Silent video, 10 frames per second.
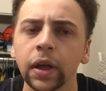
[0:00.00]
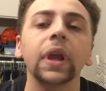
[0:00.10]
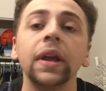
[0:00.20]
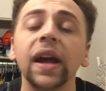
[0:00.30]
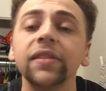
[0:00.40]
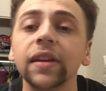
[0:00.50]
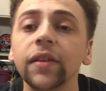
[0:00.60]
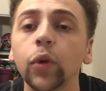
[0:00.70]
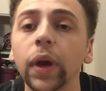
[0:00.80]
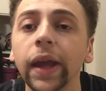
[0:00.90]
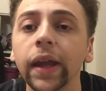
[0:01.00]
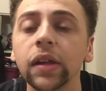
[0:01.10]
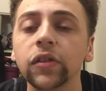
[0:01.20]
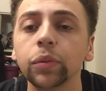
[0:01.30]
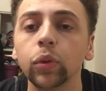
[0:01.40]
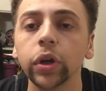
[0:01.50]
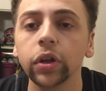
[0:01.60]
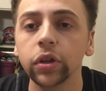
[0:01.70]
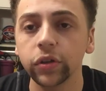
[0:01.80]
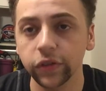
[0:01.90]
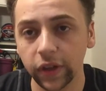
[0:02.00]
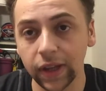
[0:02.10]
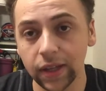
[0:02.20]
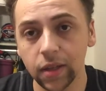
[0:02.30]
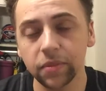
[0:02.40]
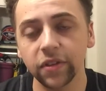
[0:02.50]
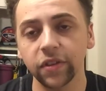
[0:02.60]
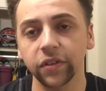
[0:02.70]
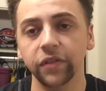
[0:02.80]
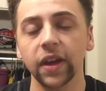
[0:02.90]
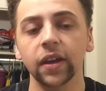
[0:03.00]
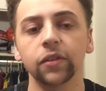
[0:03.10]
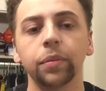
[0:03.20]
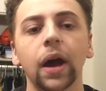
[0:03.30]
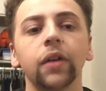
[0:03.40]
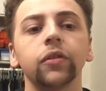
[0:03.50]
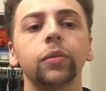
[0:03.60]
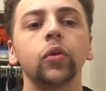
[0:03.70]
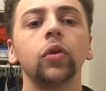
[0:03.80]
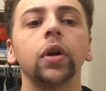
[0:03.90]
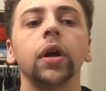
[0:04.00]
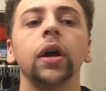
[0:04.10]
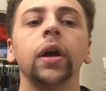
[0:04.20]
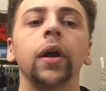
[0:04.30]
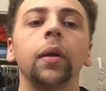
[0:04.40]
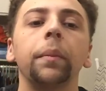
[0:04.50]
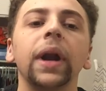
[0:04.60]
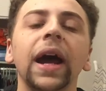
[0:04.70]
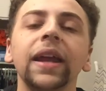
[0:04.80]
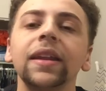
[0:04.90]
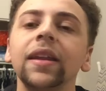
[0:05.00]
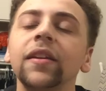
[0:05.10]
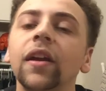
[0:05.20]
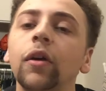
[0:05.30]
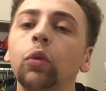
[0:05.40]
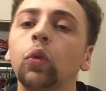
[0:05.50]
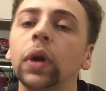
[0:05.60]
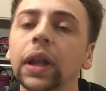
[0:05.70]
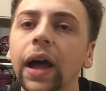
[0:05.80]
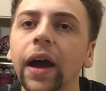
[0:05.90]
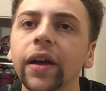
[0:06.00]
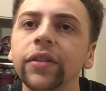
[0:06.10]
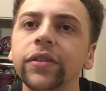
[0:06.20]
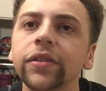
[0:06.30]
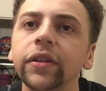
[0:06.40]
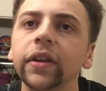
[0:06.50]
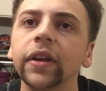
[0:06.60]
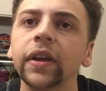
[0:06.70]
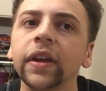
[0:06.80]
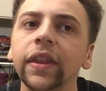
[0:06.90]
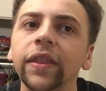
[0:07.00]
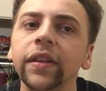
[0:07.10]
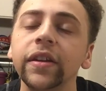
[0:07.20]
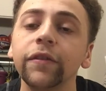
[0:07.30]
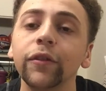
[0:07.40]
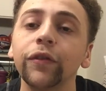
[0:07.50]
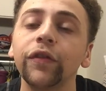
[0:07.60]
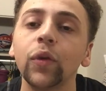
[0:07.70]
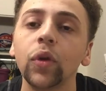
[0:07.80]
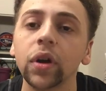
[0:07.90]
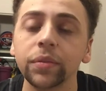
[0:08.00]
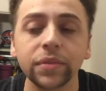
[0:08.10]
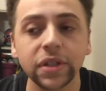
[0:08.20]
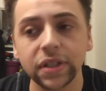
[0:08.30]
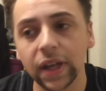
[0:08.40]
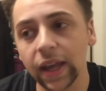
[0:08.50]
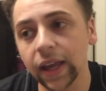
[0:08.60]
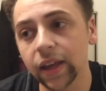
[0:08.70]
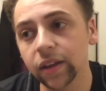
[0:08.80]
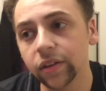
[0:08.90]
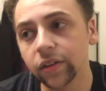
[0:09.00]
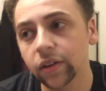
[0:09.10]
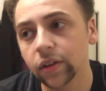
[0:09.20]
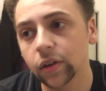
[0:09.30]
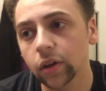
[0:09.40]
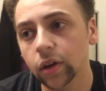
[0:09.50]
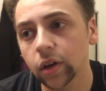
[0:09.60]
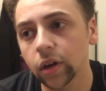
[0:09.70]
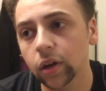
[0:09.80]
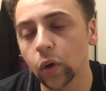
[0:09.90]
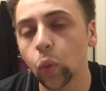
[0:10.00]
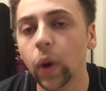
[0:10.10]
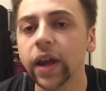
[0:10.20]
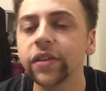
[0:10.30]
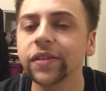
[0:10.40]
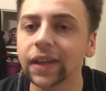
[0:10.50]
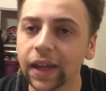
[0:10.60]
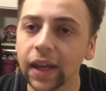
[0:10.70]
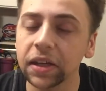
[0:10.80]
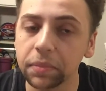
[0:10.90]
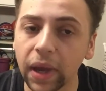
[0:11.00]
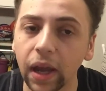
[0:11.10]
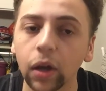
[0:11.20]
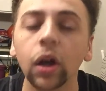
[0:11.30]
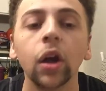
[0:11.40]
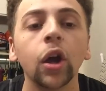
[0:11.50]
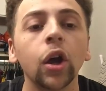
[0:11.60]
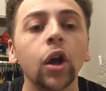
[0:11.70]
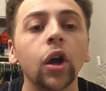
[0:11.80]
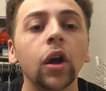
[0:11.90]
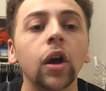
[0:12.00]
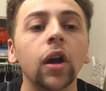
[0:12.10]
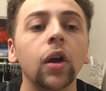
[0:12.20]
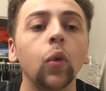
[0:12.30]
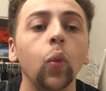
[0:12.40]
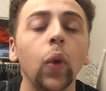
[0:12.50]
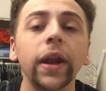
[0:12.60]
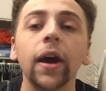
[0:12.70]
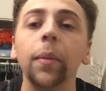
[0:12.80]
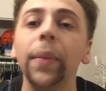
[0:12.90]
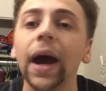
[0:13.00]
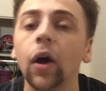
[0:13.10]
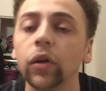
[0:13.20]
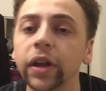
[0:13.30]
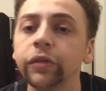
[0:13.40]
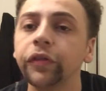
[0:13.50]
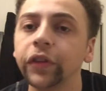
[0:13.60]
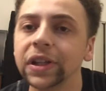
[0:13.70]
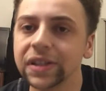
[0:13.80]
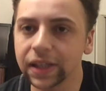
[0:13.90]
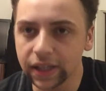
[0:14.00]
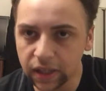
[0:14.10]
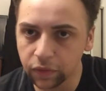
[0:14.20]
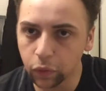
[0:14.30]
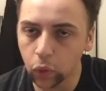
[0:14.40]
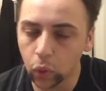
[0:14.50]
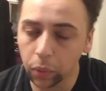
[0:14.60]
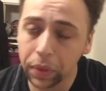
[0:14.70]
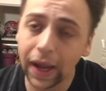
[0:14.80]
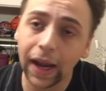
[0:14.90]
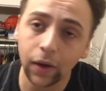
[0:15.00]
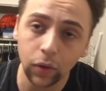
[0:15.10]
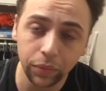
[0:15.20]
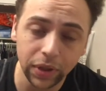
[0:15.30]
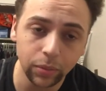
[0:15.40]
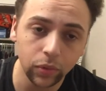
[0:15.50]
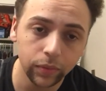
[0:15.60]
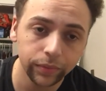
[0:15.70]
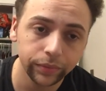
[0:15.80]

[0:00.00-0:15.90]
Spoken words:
Not to give away any spoilers and keep this as vague as possible, but I didn't realize the different forms and ways the Candyman went about inflicting evil or pain on people.